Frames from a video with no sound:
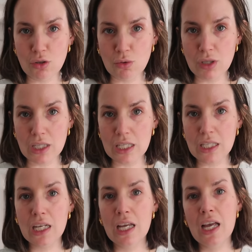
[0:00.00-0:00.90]

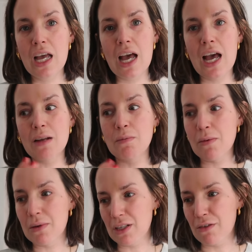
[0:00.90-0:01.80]
sorted and
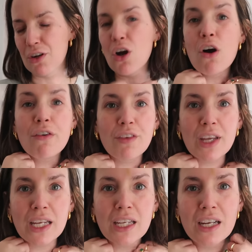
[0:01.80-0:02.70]
make myself a
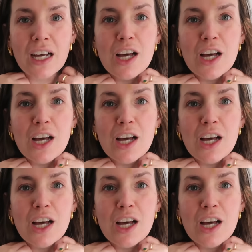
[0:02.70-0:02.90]
coffee.